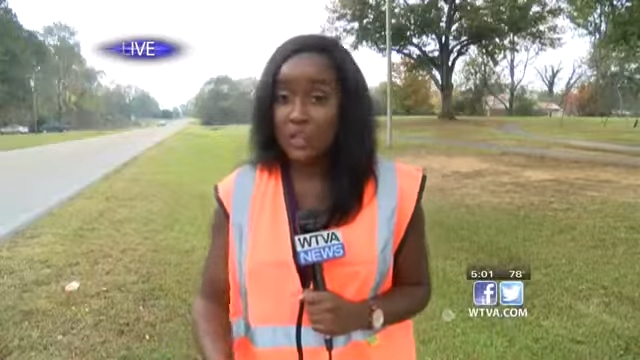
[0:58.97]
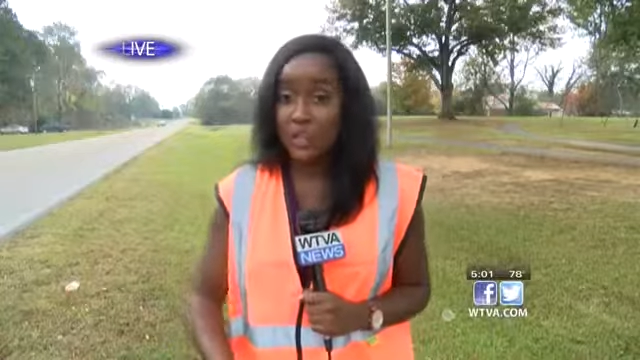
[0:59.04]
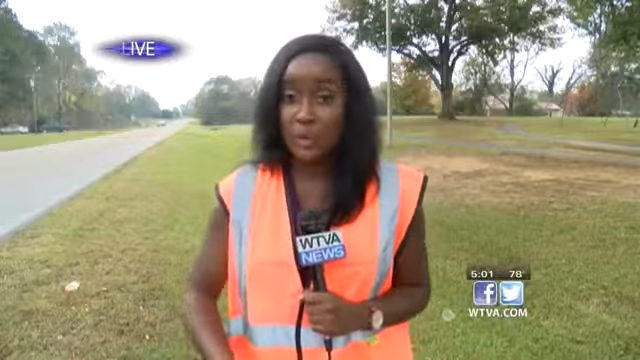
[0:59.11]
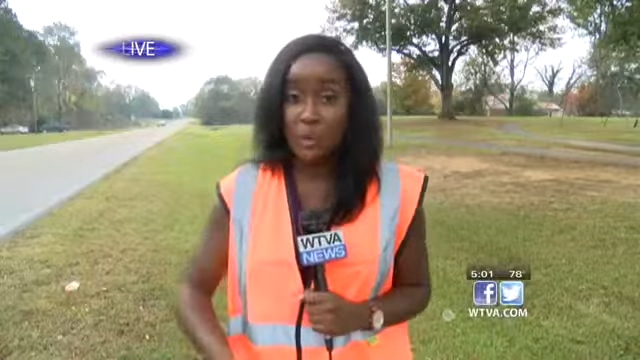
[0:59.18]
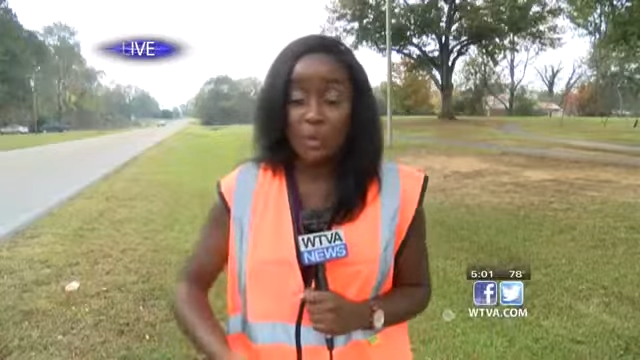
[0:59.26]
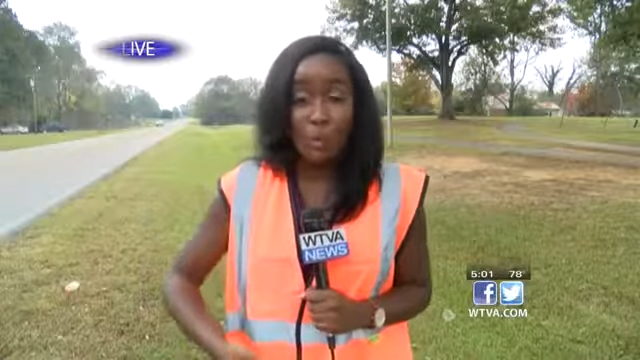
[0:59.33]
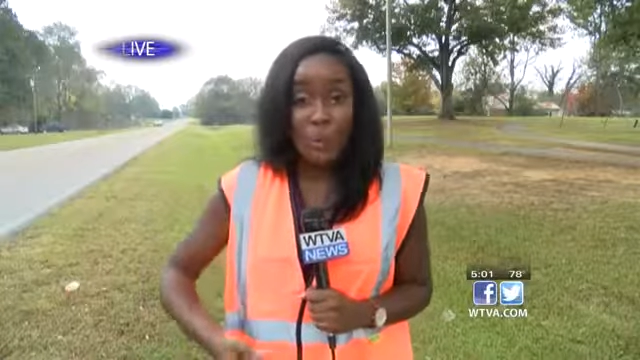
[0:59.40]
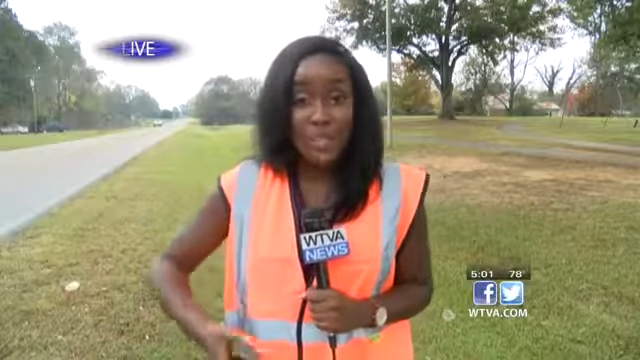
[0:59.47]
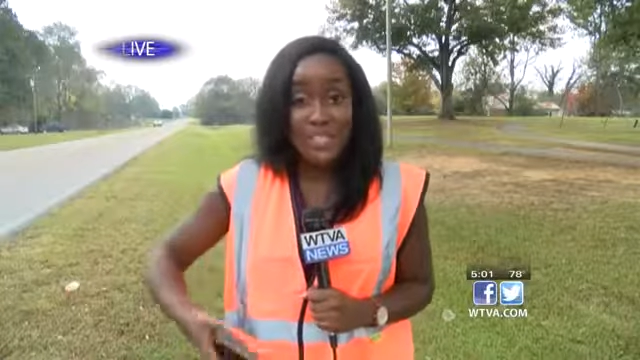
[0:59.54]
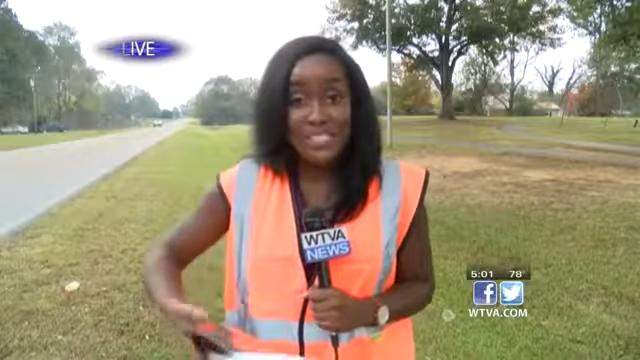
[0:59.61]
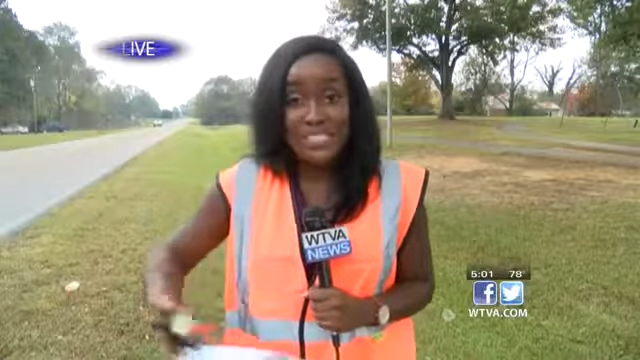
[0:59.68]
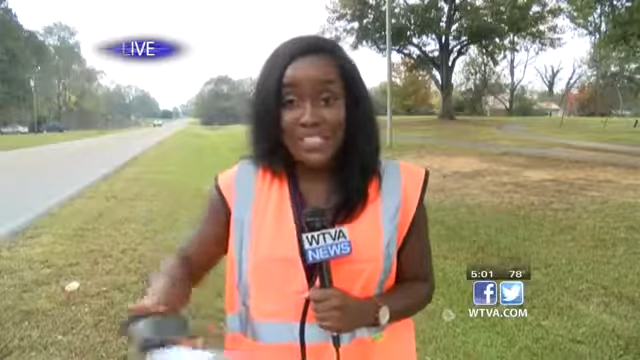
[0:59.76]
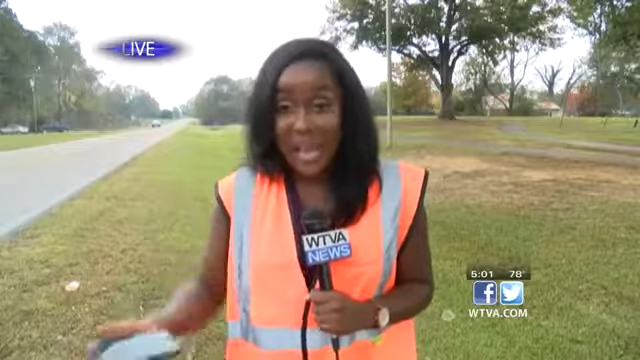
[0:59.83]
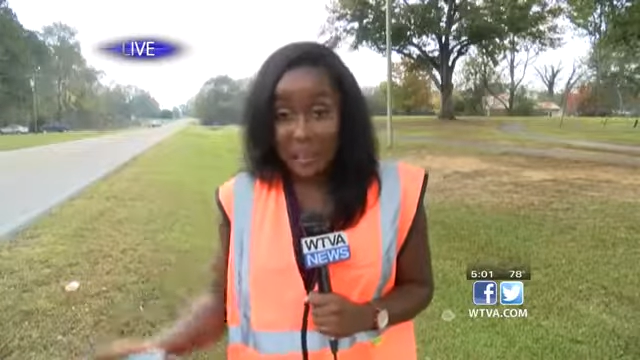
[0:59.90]
school bus
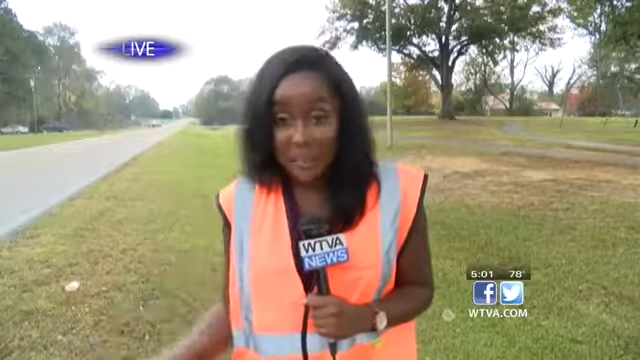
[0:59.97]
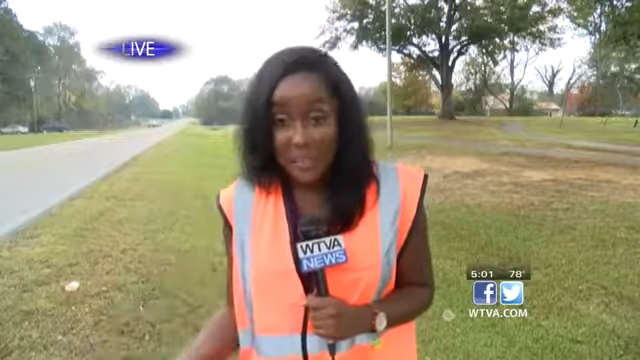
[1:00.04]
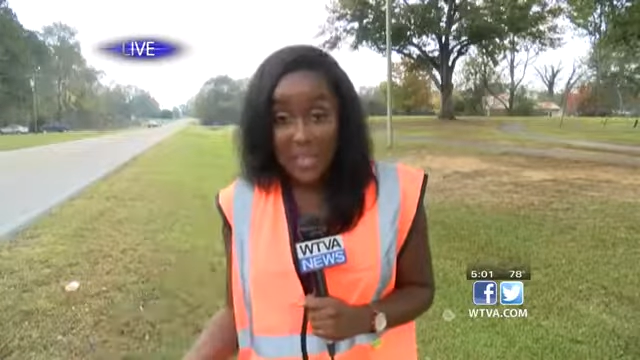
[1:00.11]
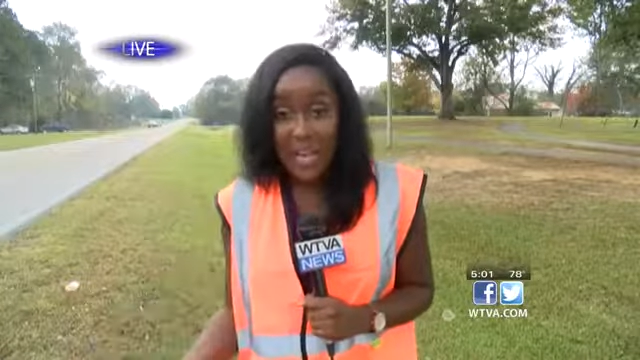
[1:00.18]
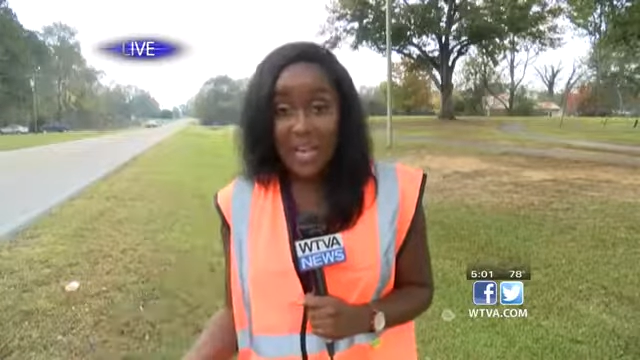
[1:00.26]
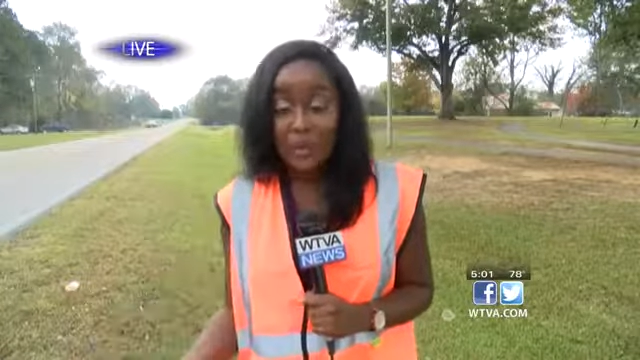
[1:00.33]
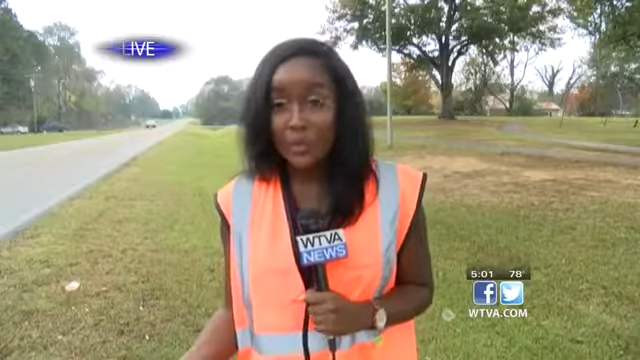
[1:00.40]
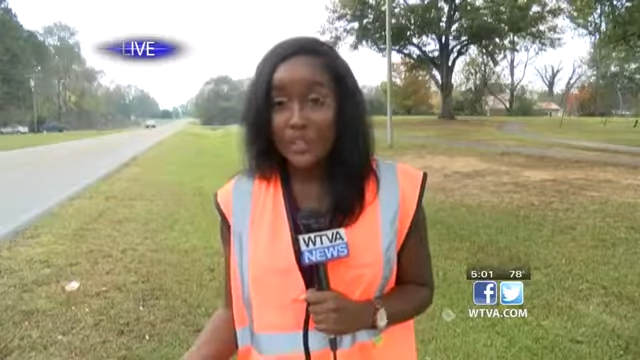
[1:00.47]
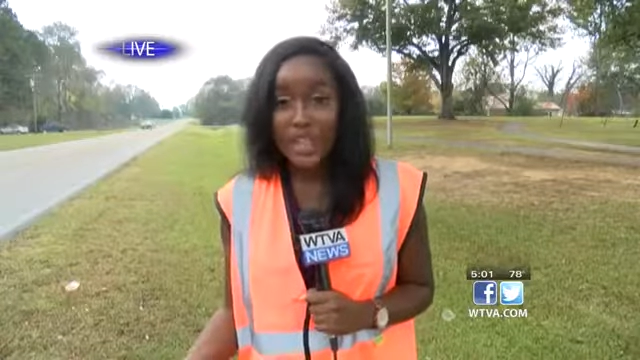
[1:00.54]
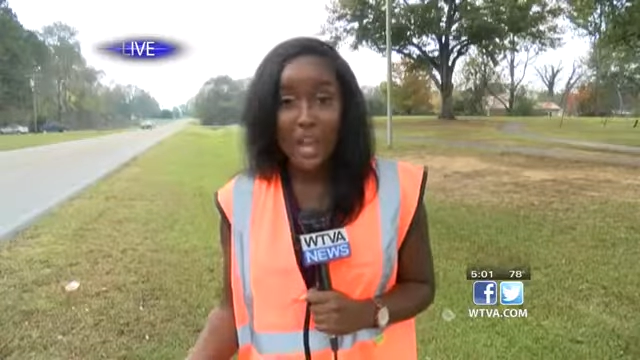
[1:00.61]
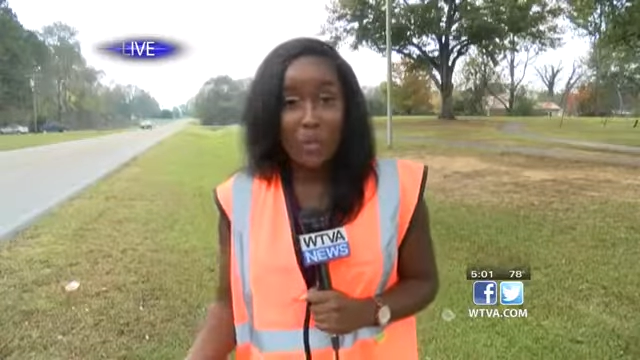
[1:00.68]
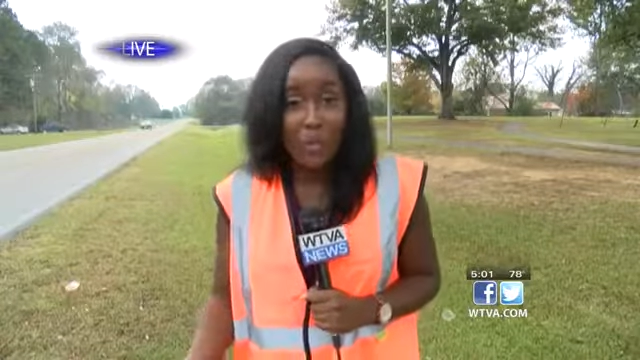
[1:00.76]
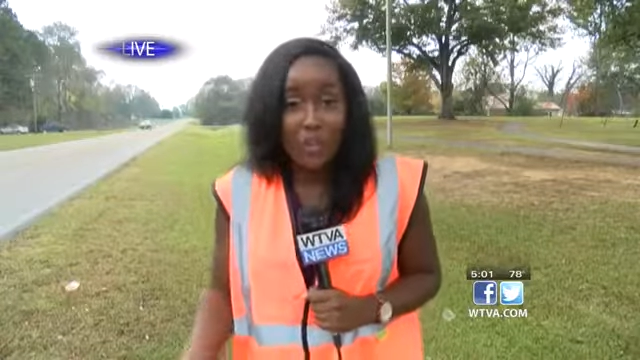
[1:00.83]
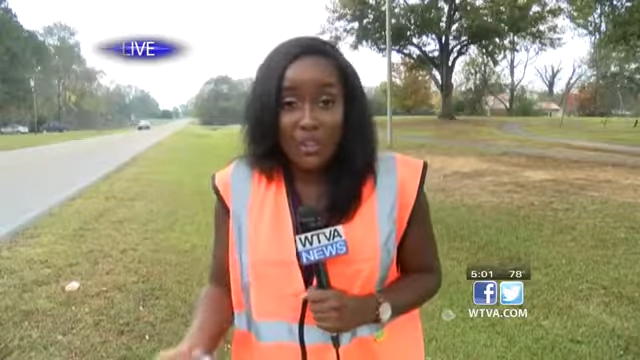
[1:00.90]
stop sign was out,